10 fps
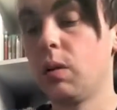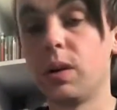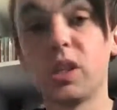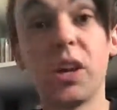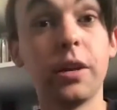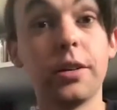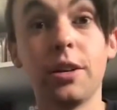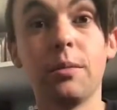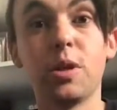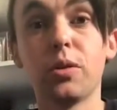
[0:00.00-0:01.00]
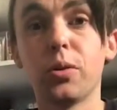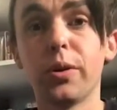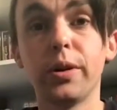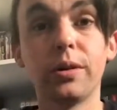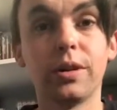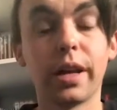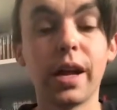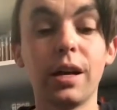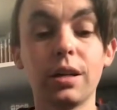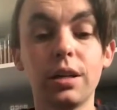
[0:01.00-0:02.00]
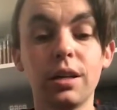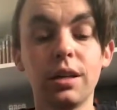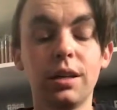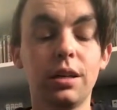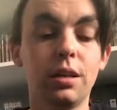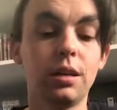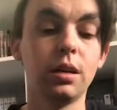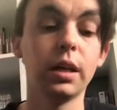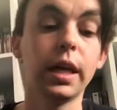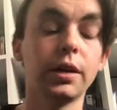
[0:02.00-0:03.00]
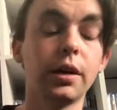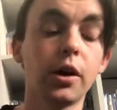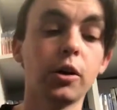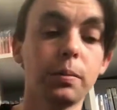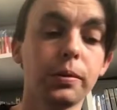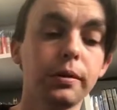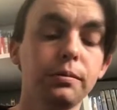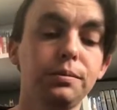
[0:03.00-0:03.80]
watch a YouTube tutorial on how to get it open.